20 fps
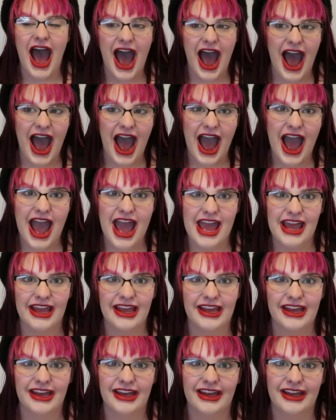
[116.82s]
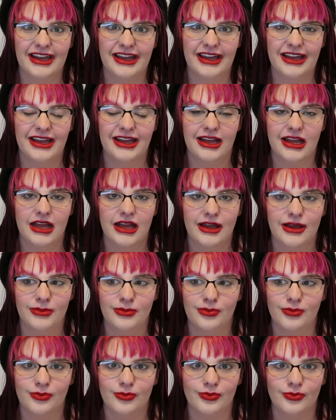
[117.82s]
I
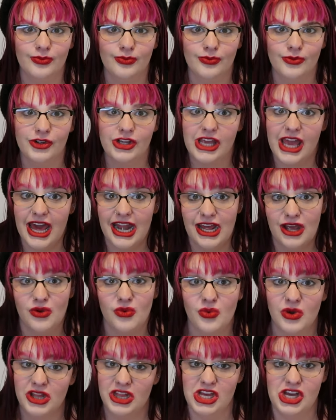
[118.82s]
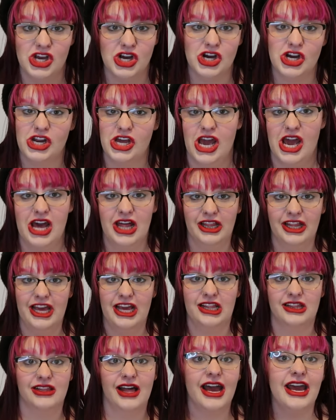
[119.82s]
am getting really good at
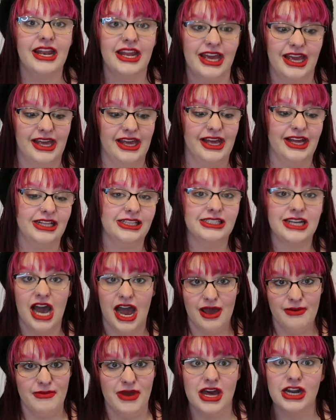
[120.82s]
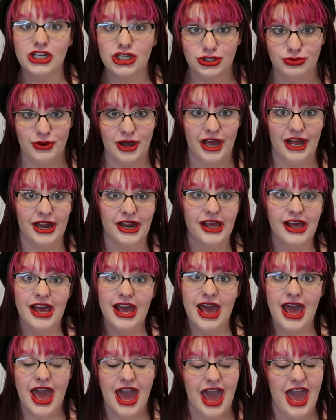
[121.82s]
like lighting and time management
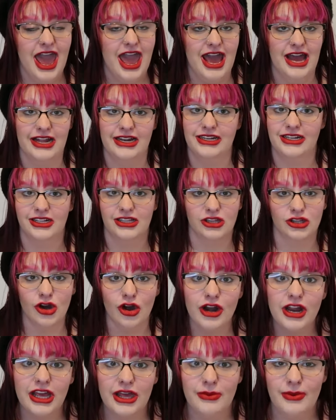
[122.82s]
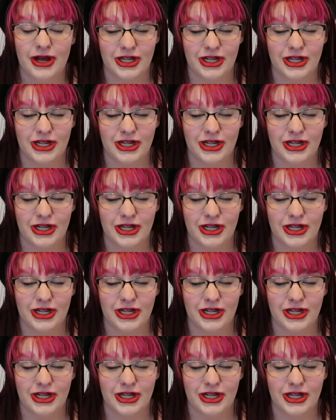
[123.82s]
and learning